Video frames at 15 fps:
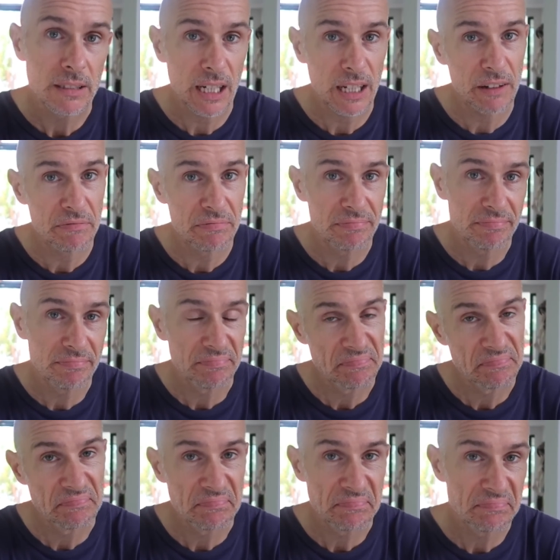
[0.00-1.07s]
Kind of
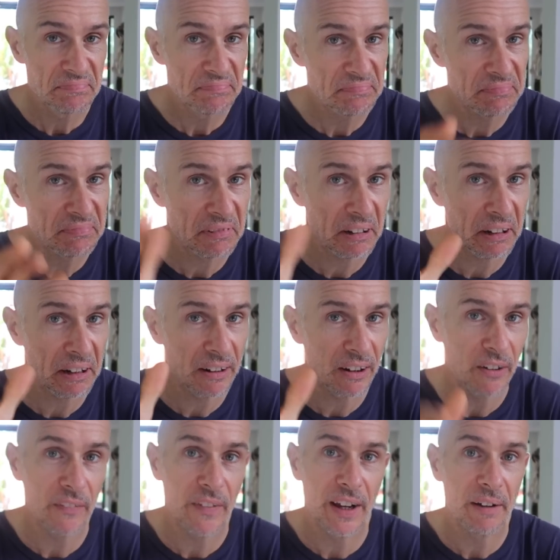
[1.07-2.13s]

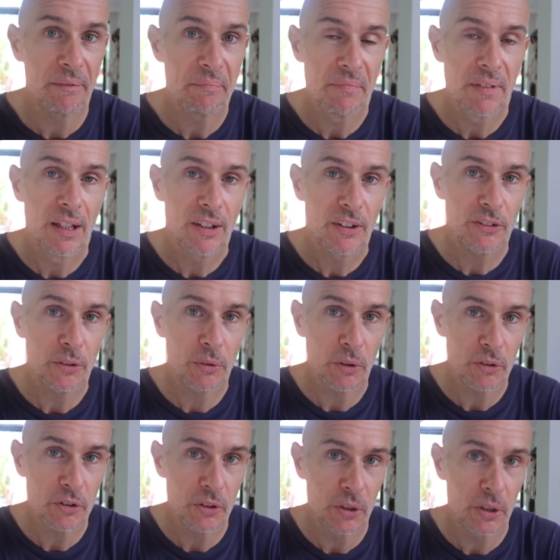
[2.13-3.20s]
on that, still
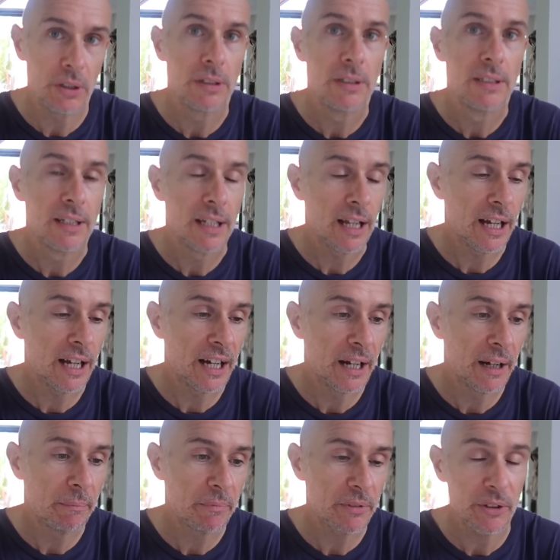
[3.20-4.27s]
not sure.
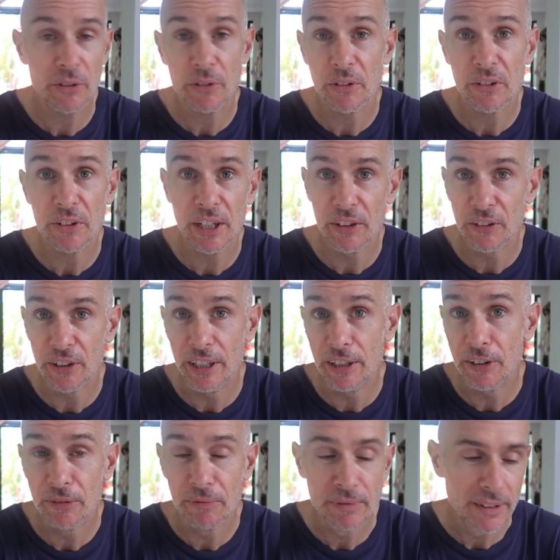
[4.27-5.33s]
So it's going to stay as it
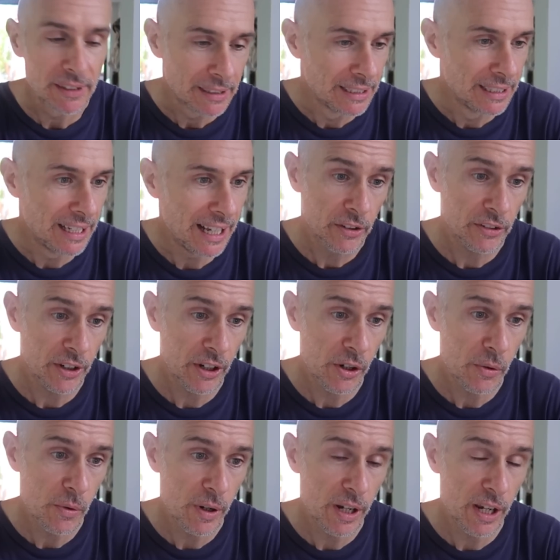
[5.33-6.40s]
is.
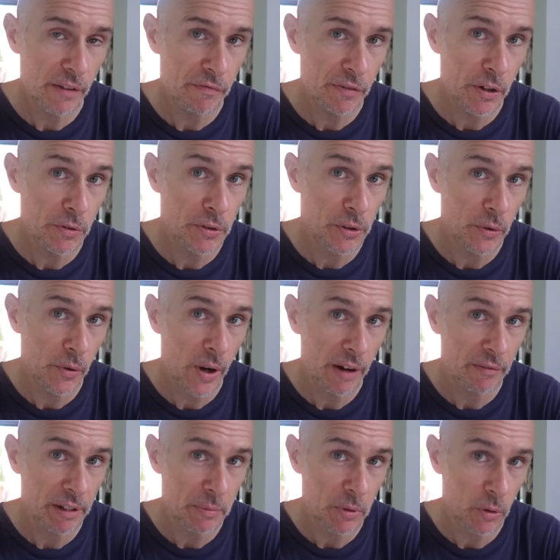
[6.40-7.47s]
So if you do
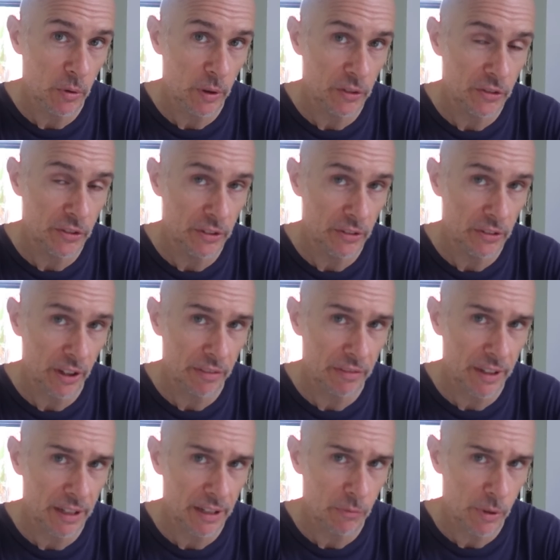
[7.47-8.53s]
have any more questions, I
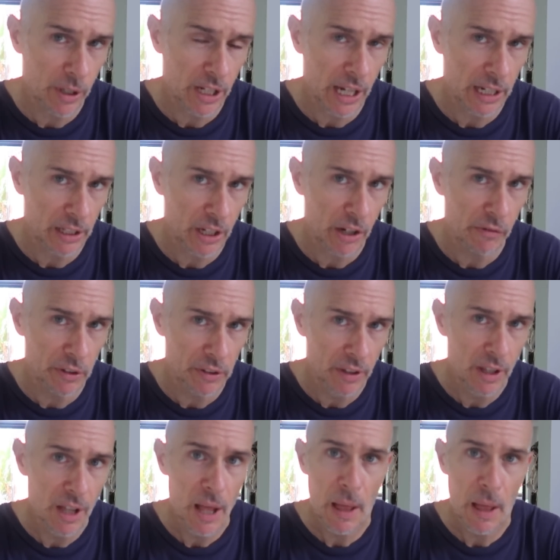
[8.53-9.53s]
think we've kind of covered